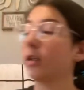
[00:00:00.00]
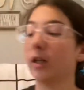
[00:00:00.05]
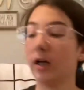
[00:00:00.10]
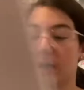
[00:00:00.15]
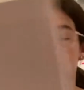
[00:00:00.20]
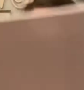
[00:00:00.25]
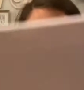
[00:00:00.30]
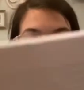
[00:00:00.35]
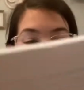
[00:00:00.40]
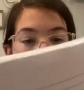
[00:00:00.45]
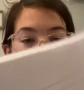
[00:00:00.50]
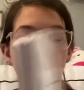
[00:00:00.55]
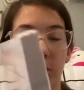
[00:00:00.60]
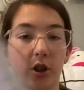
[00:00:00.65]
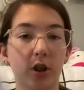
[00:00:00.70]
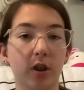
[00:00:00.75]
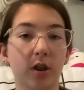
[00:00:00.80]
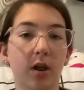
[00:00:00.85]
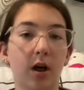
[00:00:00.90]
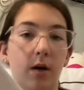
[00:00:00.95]
uh,
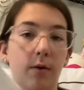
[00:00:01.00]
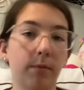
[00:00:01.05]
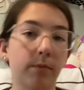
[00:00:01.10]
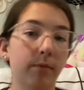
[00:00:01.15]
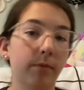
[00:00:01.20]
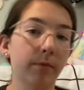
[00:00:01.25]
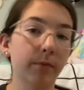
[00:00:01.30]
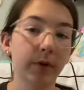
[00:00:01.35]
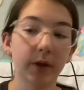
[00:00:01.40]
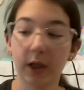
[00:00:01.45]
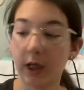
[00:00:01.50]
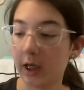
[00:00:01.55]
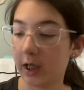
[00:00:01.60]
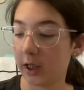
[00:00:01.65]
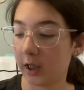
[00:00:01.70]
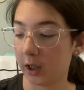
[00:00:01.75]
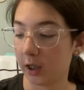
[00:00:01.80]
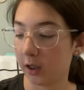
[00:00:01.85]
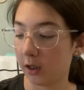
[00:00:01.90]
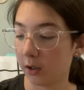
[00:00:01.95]
just some
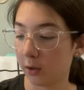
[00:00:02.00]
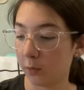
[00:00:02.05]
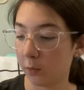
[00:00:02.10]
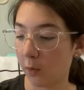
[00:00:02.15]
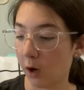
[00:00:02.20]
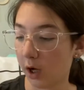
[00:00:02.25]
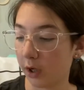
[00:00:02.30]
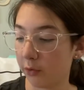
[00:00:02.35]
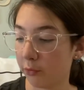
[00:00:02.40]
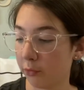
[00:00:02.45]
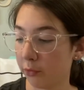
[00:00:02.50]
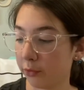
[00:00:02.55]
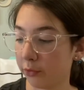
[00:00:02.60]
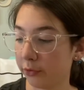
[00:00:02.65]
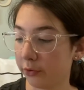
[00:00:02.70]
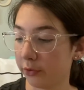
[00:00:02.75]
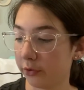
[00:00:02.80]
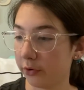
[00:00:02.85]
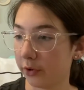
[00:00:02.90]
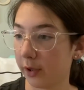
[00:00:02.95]
plain wide
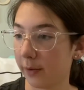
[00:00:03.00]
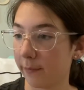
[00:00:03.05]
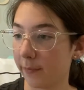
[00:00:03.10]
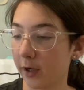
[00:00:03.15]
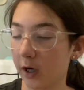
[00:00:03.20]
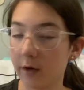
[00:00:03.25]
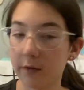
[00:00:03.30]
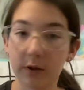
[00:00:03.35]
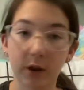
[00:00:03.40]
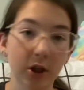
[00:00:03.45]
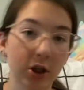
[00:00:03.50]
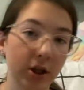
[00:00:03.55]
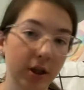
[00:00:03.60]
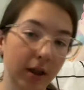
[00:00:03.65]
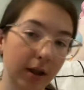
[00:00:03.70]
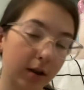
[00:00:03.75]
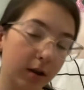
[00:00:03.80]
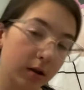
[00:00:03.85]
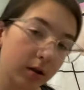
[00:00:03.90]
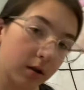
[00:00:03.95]
ruled 100
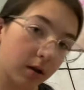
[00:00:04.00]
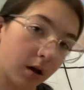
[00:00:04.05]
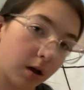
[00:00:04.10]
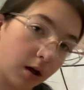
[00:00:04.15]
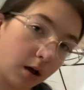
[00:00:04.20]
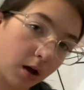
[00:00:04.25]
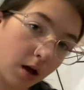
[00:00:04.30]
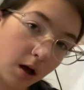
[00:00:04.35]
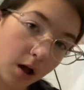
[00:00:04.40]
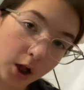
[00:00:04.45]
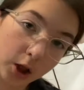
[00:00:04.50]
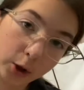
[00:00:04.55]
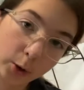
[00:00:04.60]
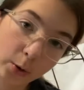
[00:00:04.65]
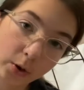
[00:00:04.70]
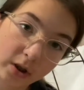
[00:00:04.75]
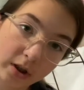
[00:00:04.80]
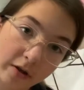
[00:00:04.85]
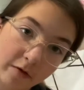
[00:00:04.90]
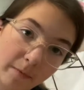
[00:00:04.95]
sheets
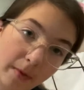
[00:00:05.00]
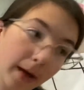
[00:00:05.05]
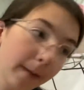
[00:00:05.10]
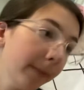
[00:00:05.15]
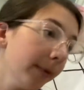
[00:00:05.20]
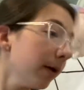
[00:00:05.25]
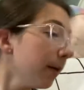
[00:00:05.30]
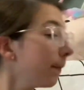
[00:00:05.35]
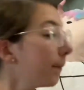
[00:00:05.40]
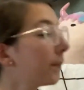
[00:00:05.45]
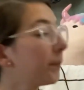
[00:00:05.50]
loose leaf paper.